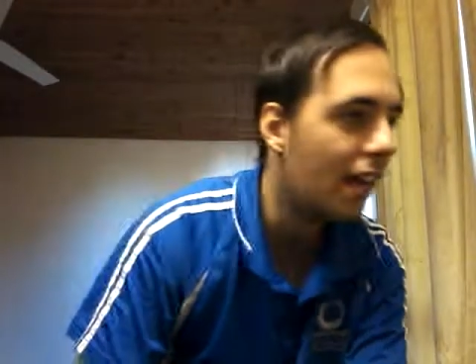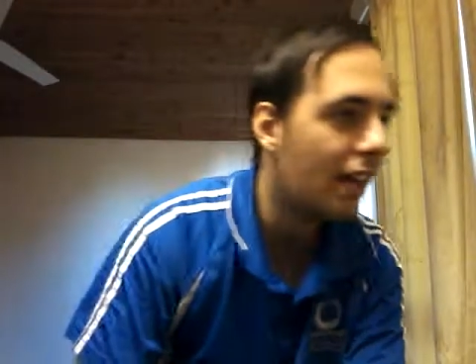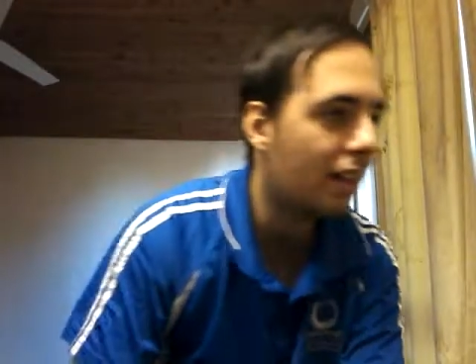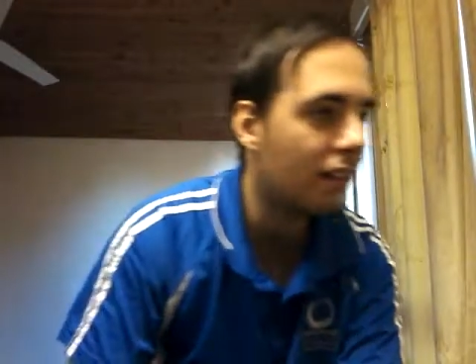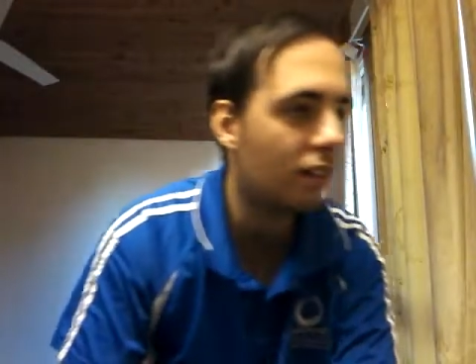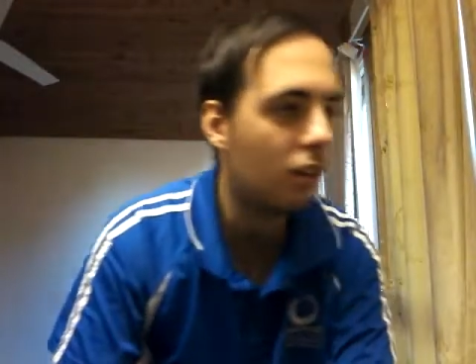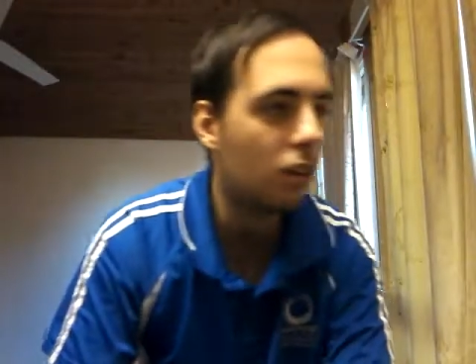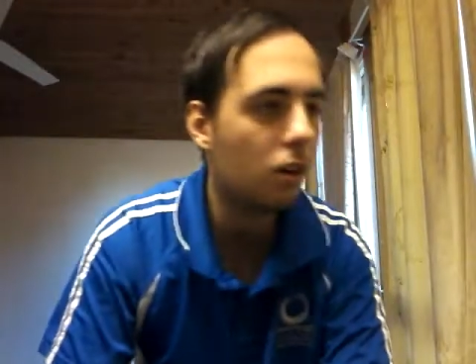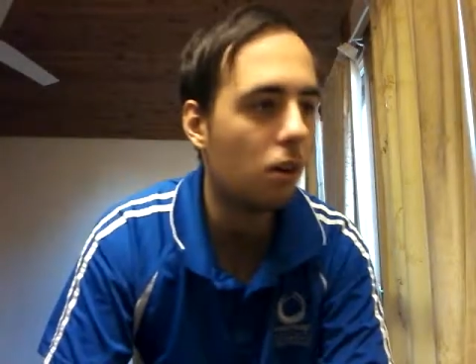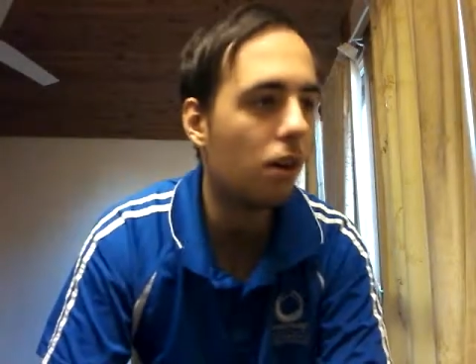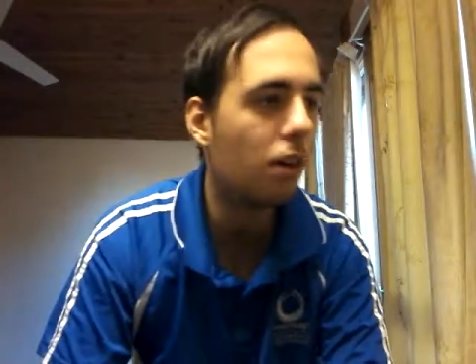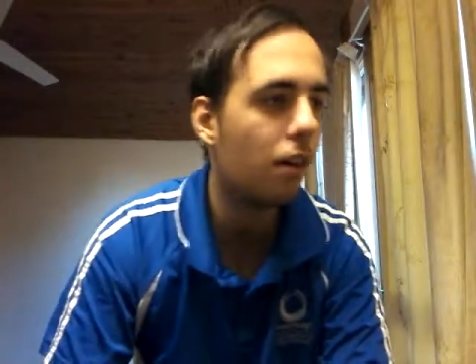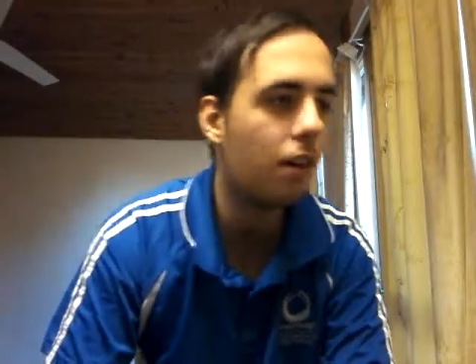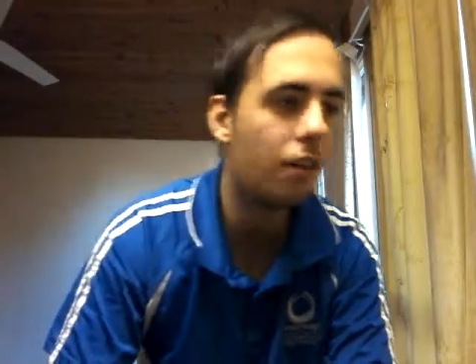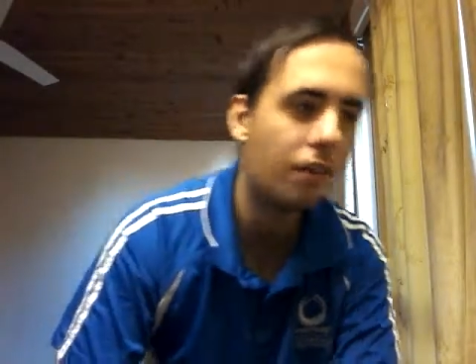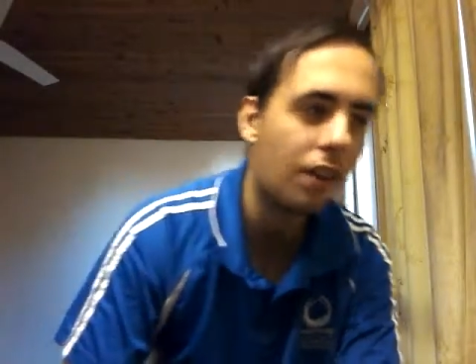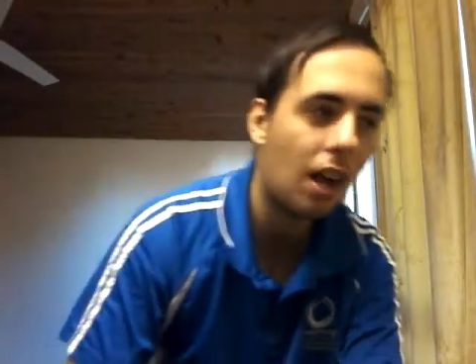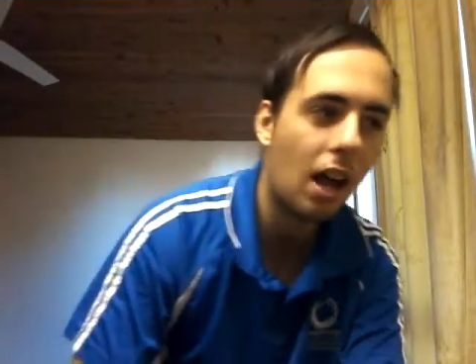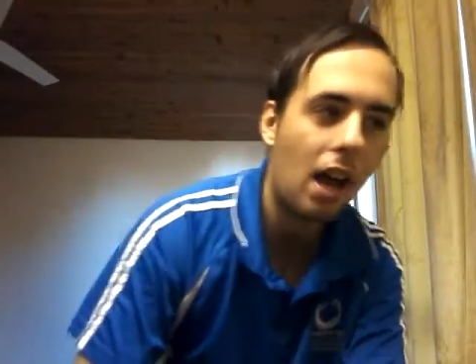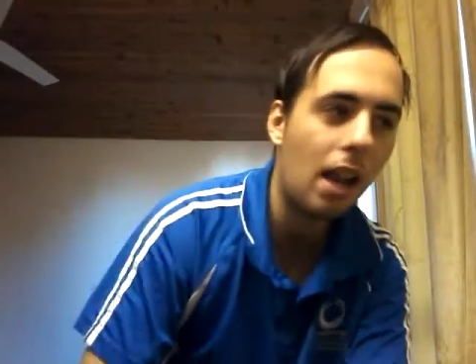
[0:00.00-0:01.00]
there's no
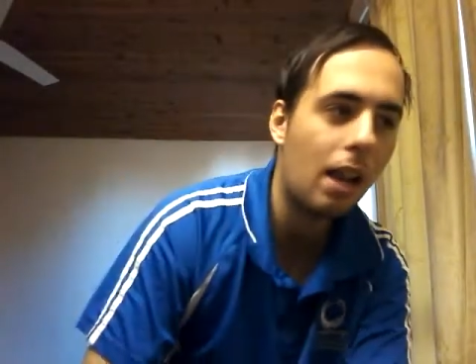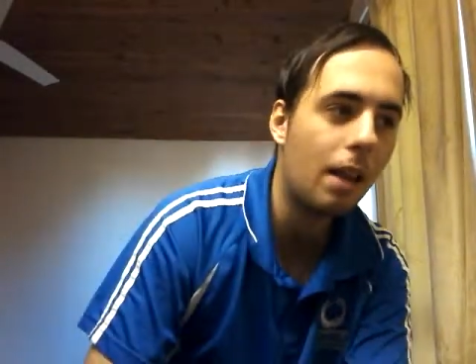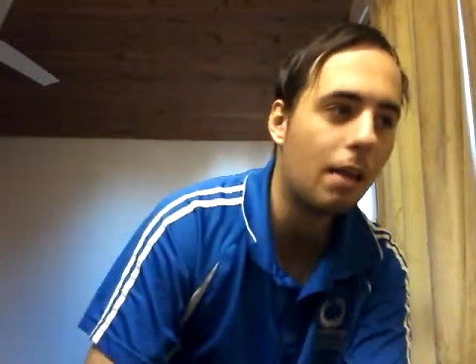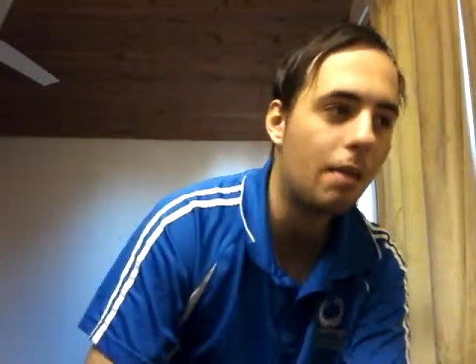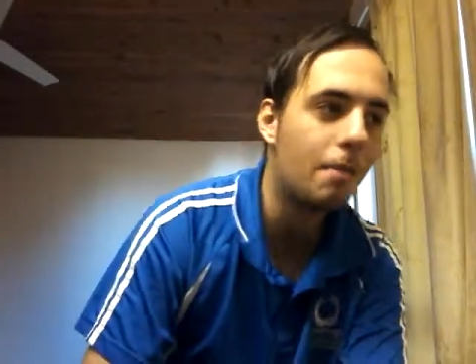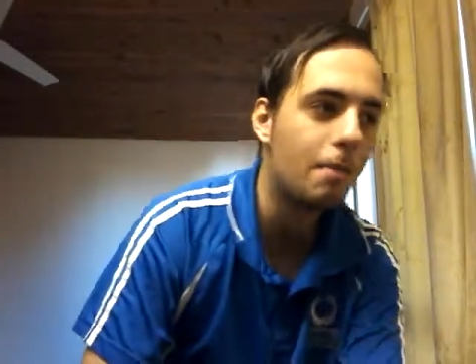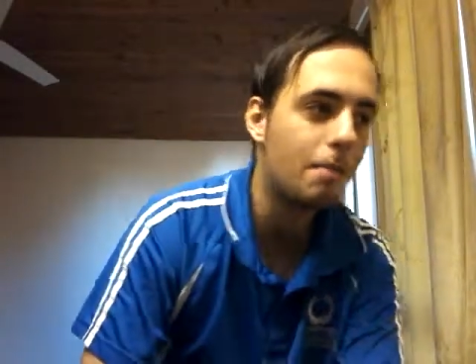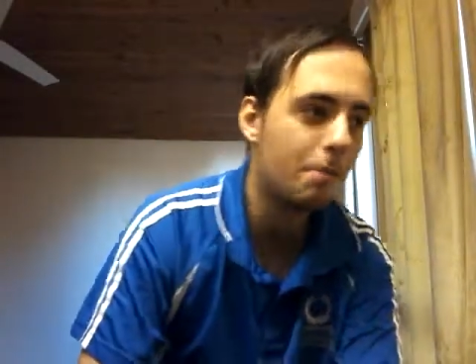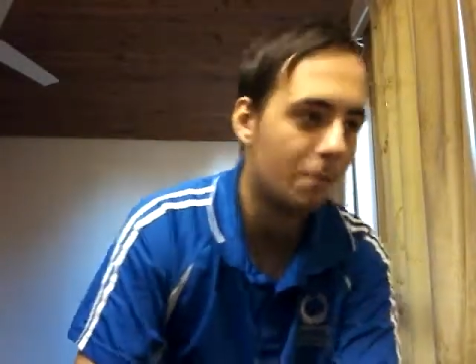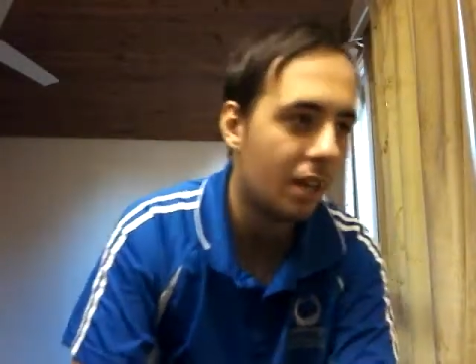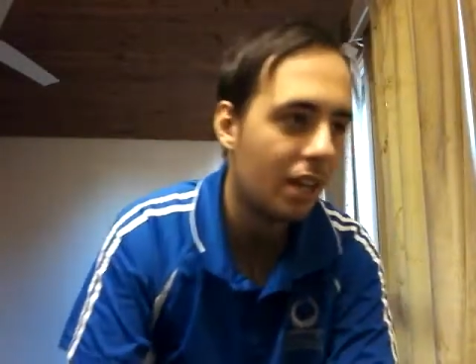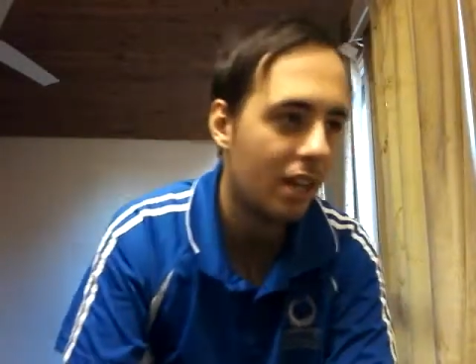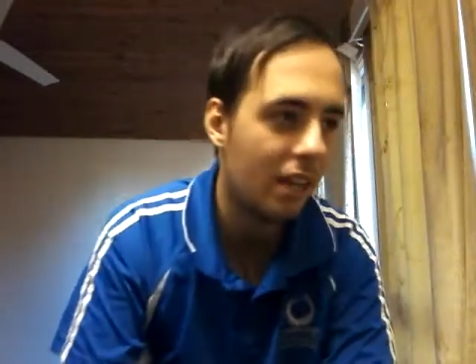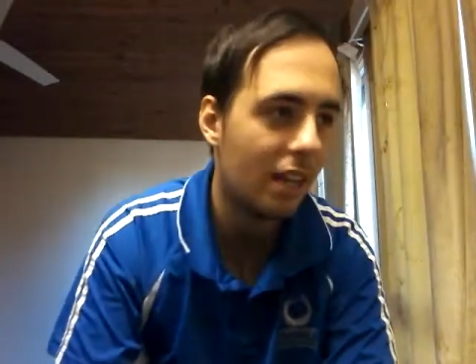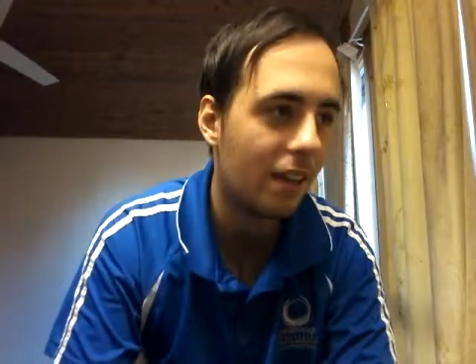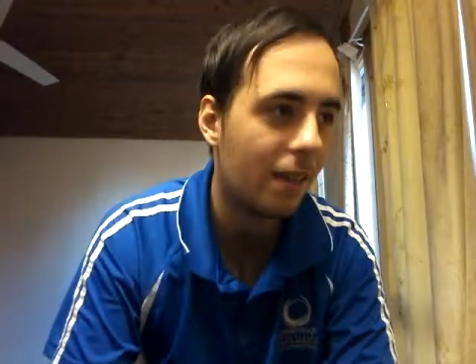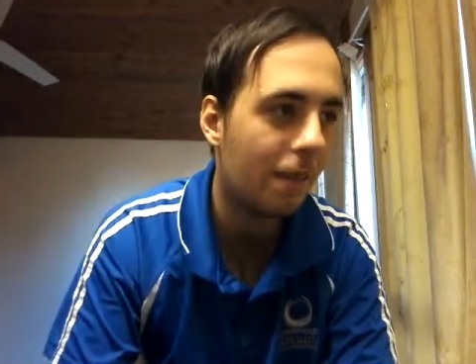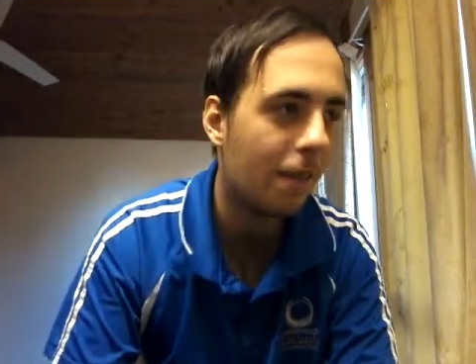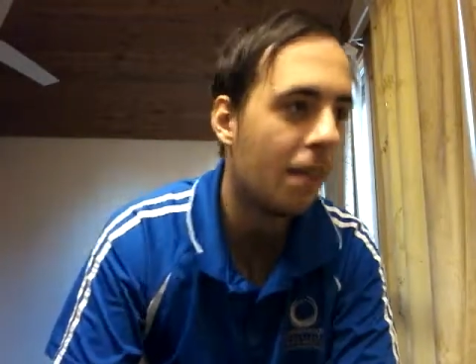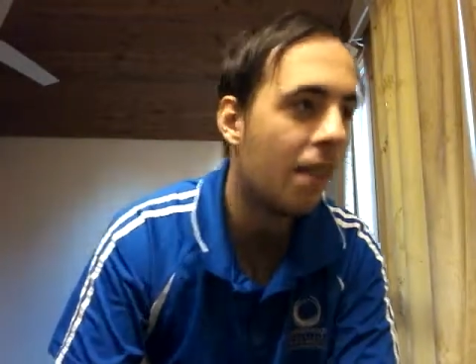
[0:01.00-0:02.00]
column
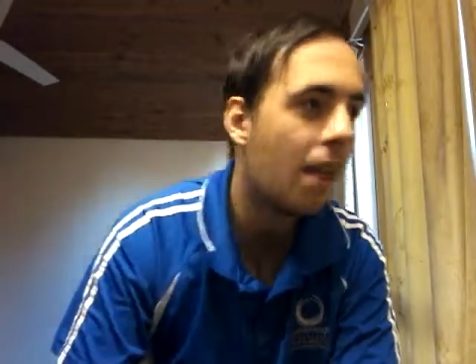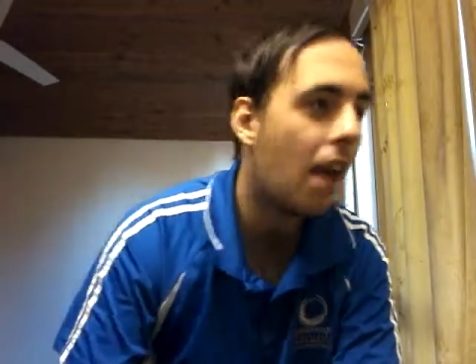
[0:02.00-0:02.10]
B.